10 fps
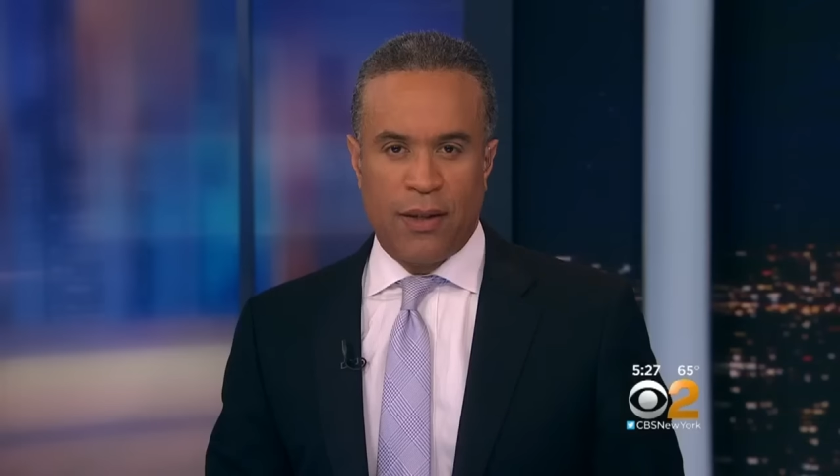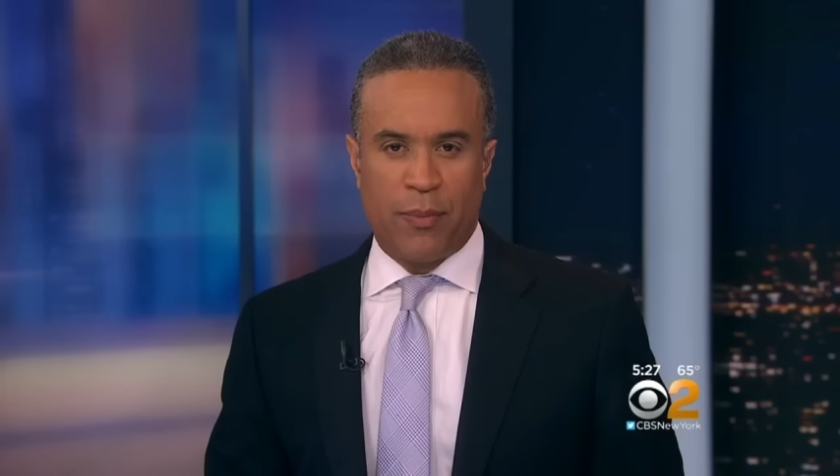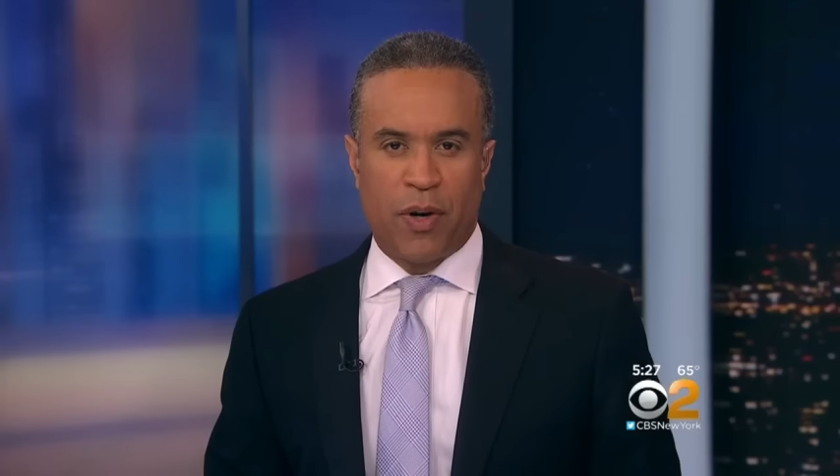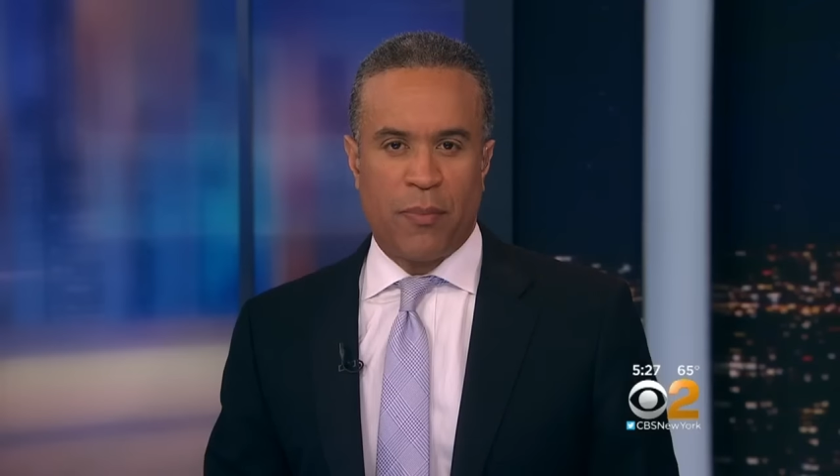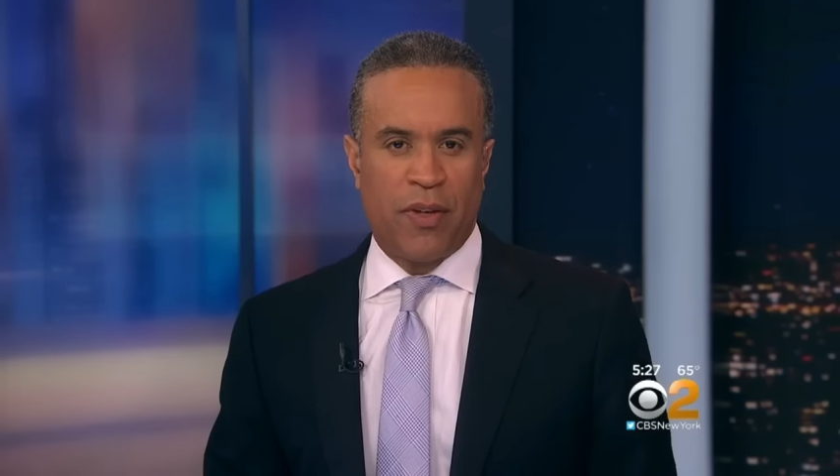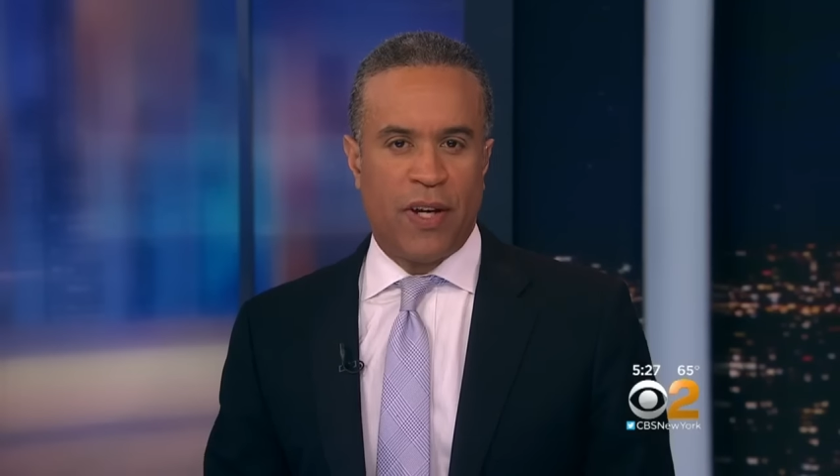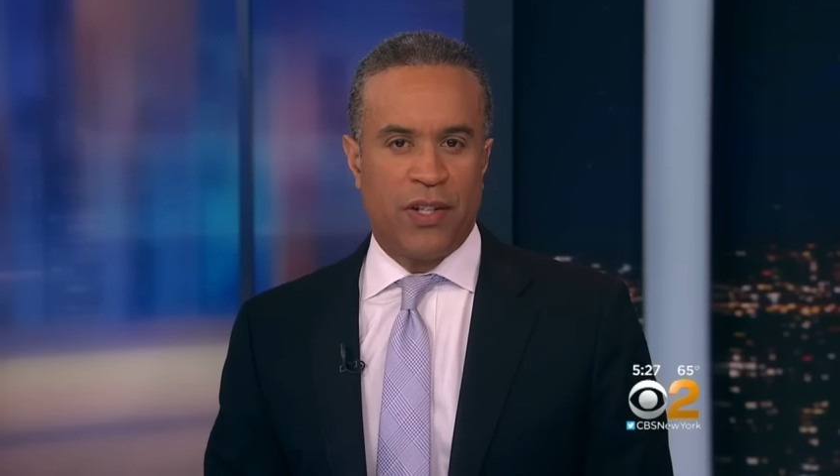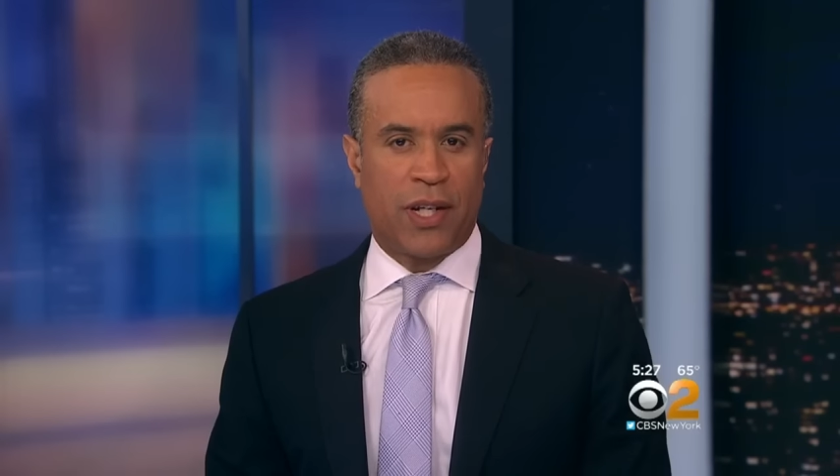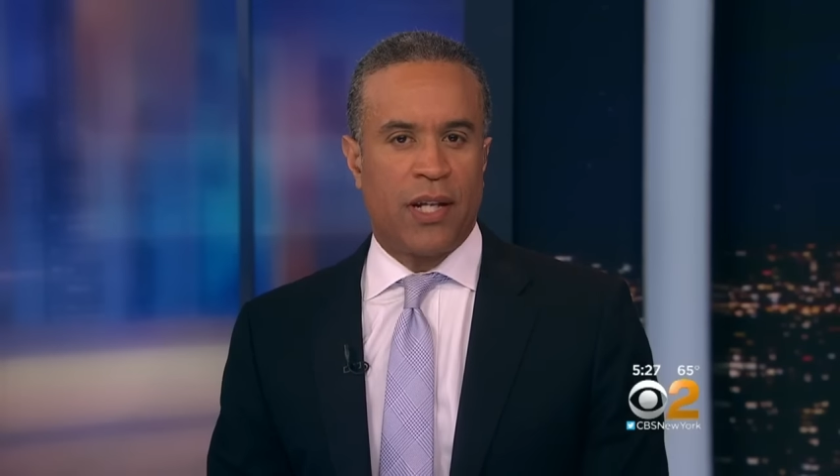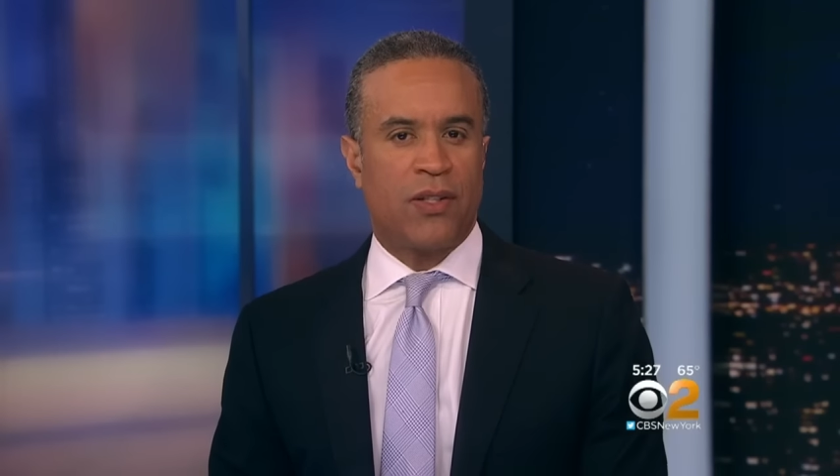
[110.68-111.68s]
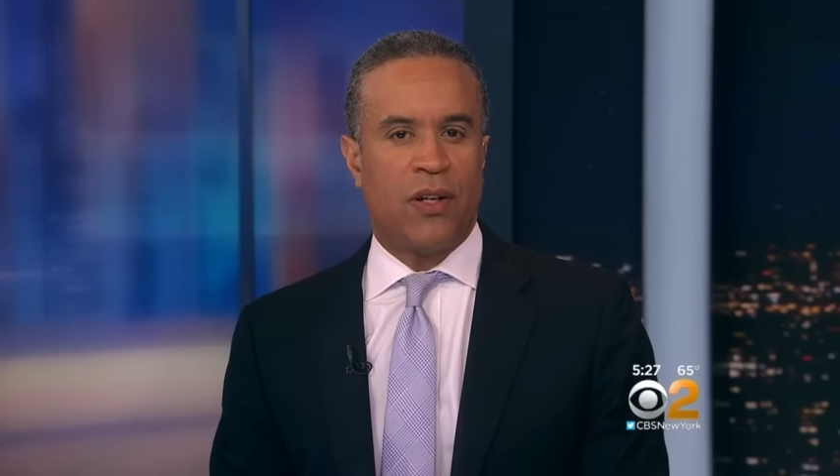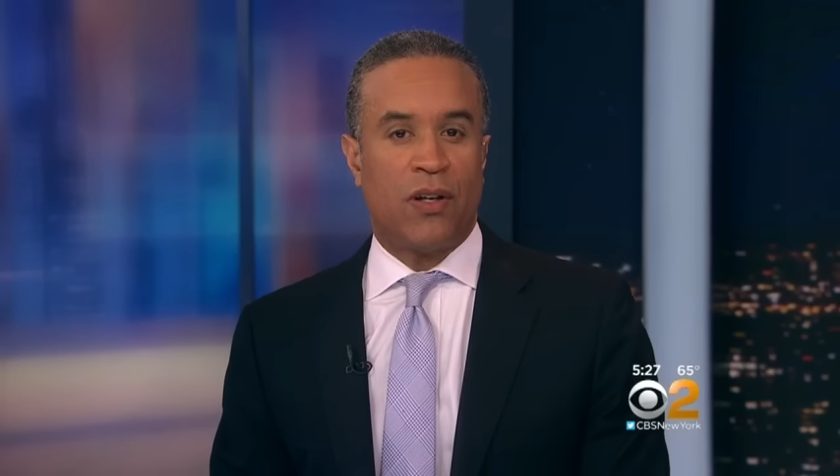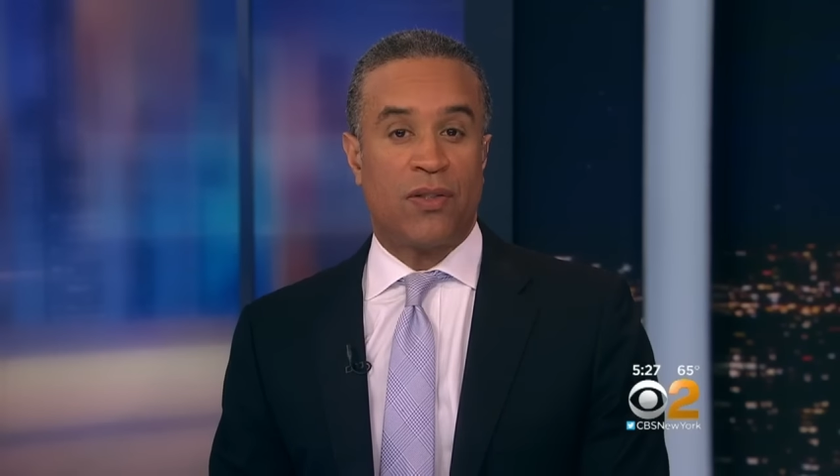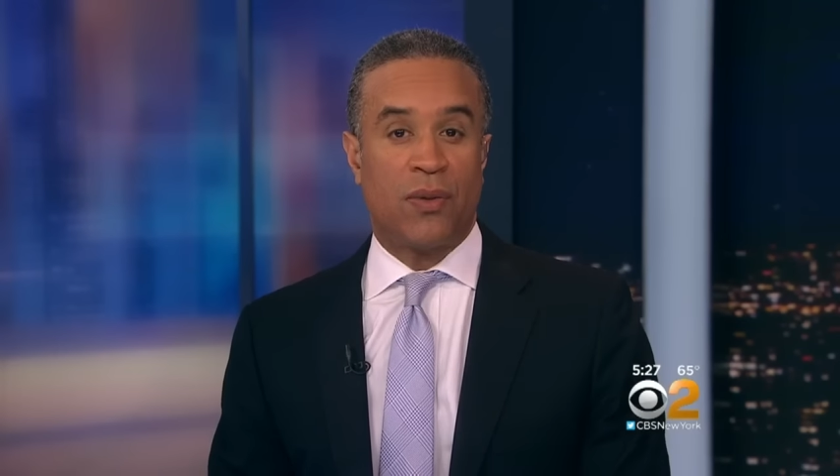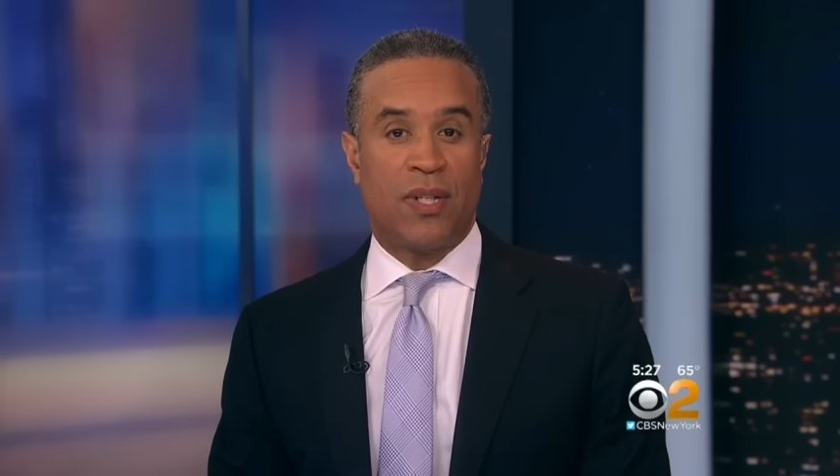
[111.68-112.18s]
the Department of Education
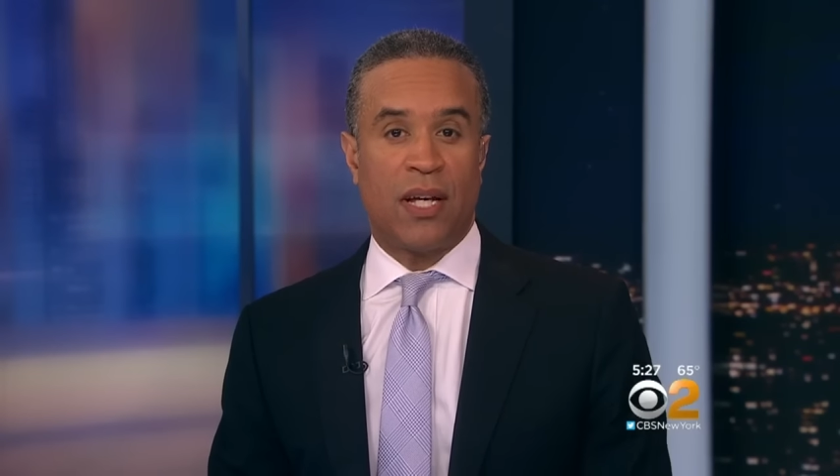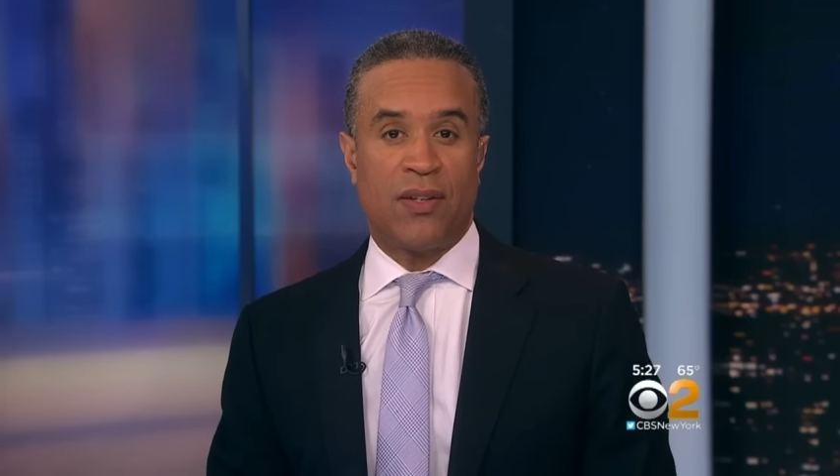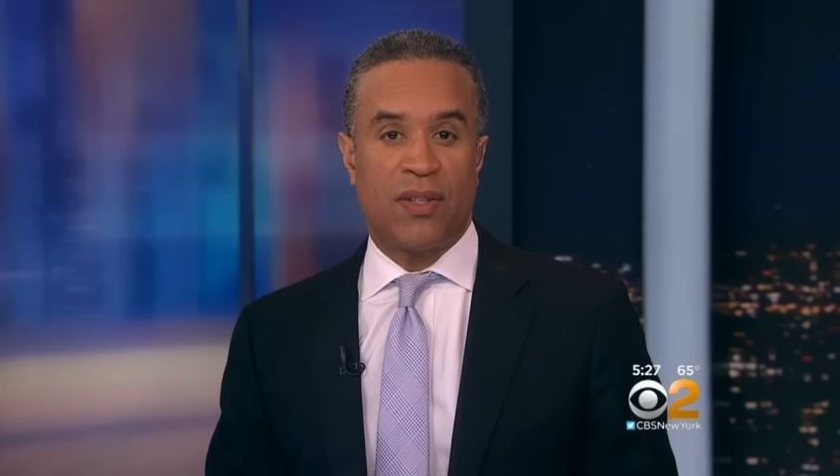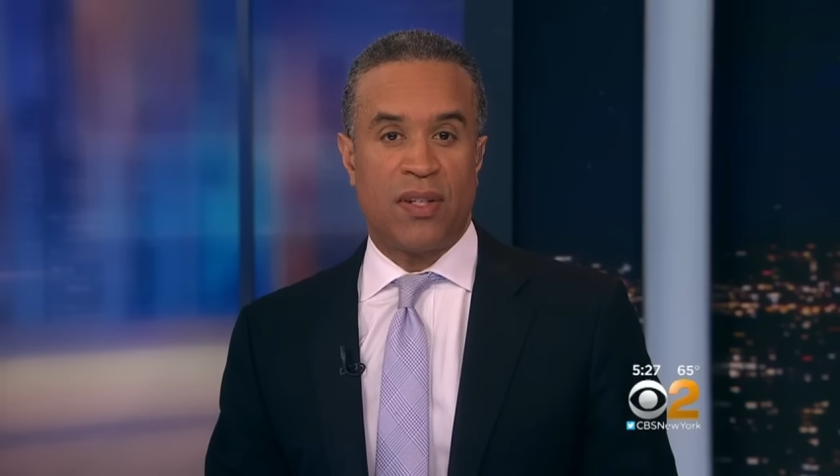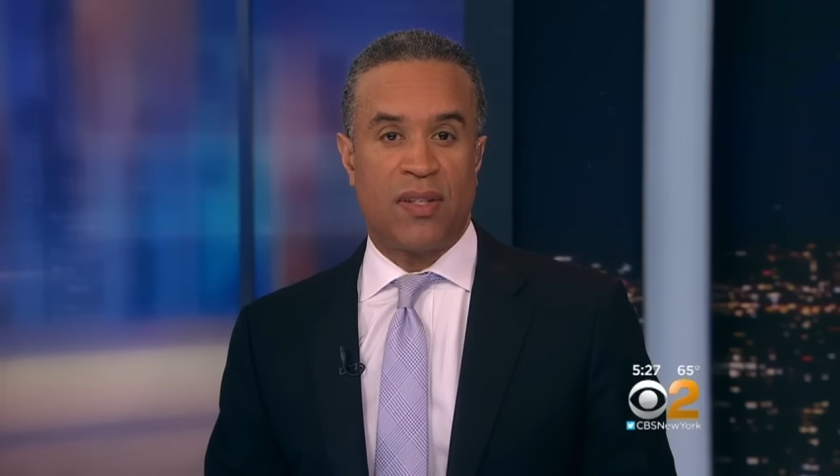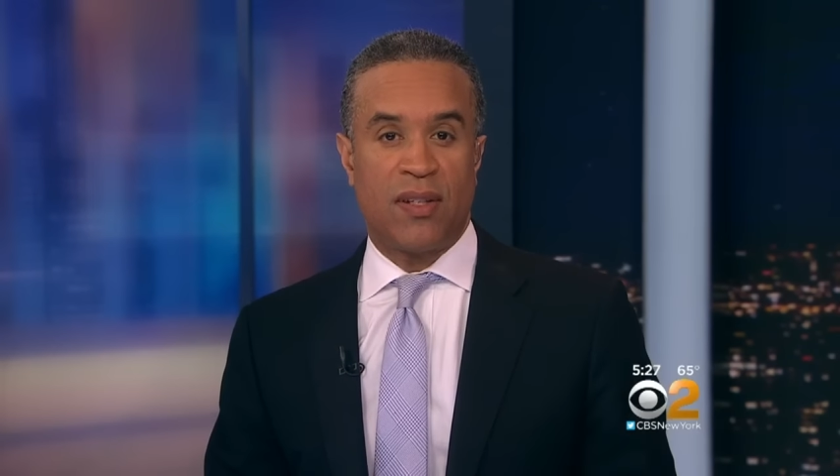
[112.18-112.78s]
also tells us